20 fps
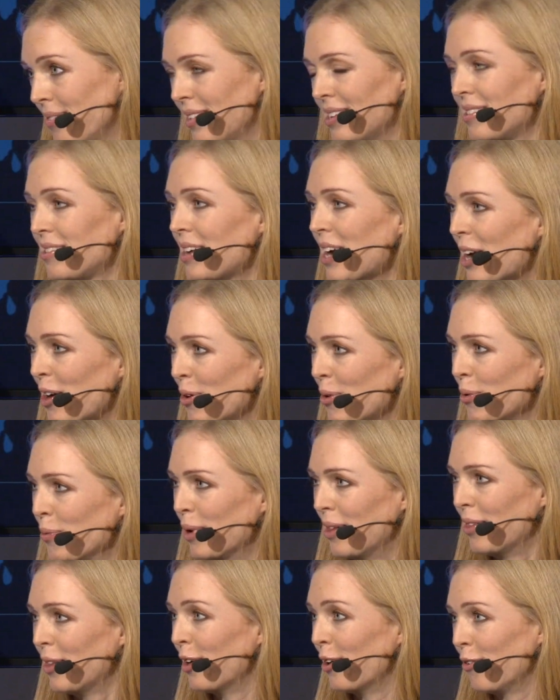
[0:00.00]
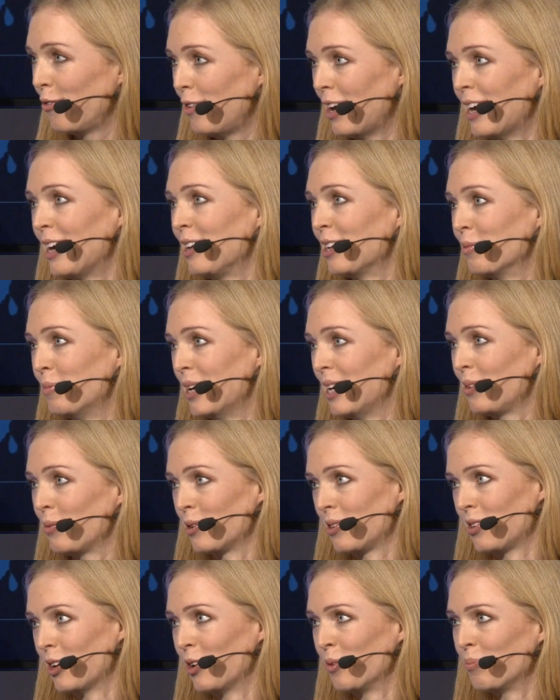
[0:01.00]
this year when the flying debate
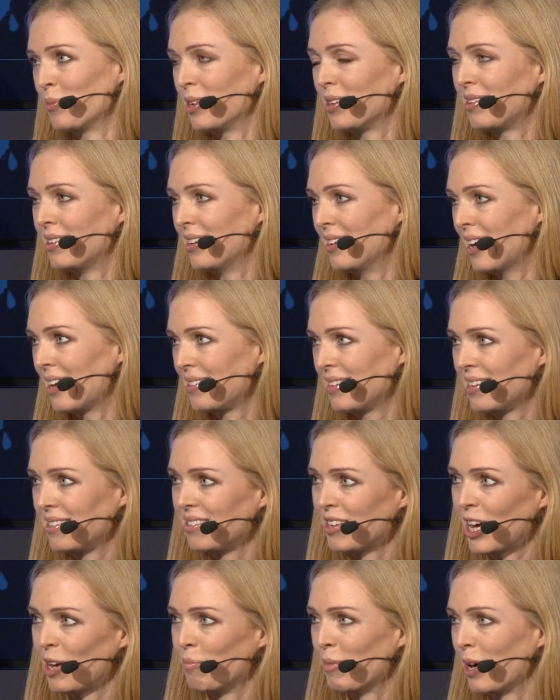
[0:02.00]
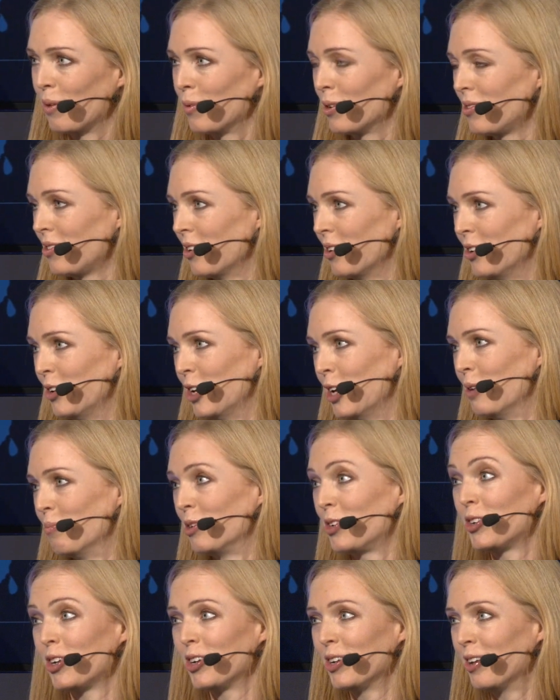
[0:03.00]
was on, but at that time I was on
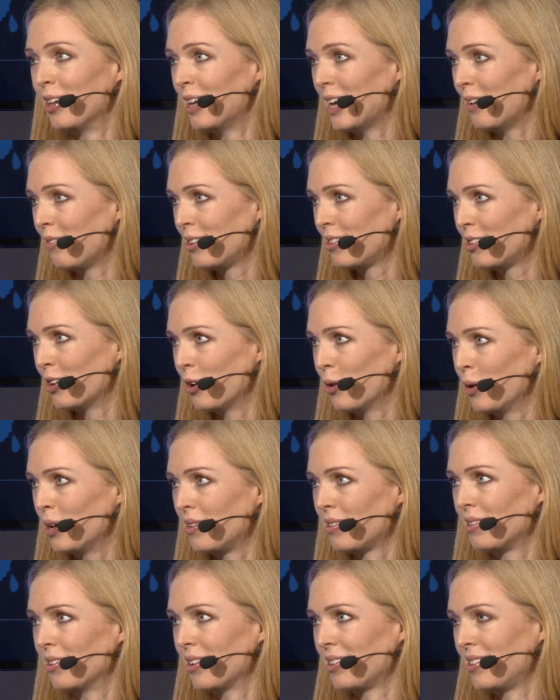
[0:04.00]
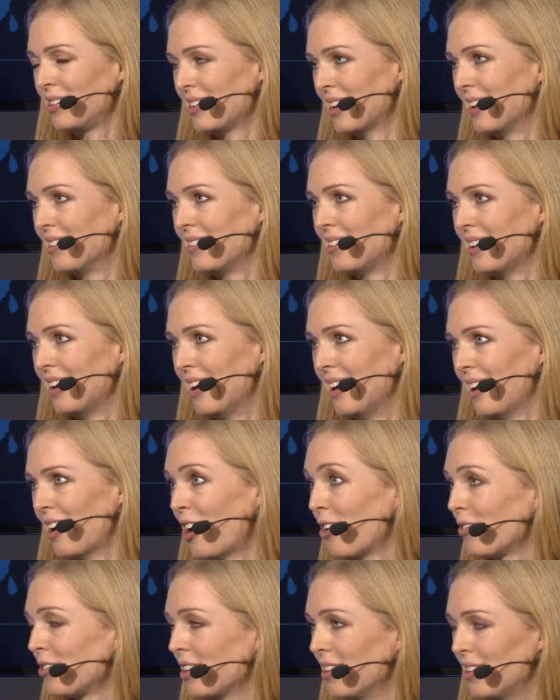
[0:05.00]
maternal leave, so it's not until
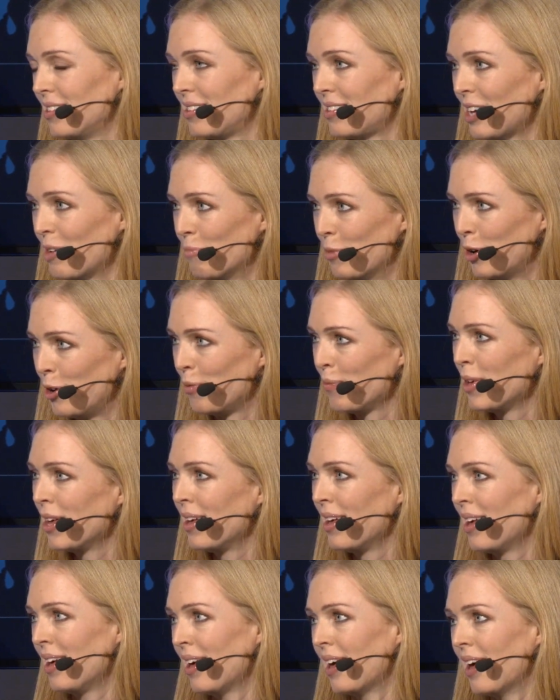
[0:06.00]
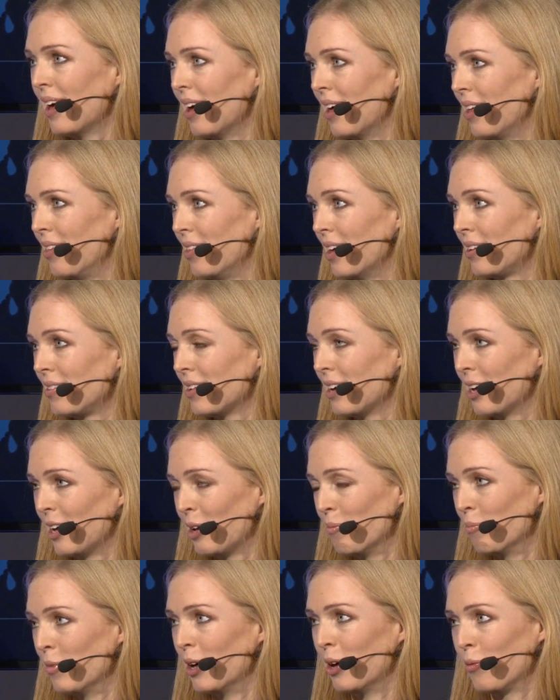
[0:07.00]
after this summer that
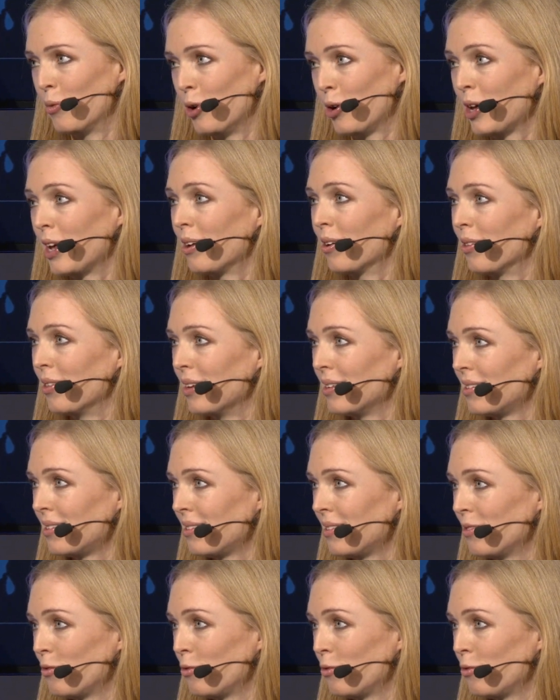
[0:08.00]
I'm working on this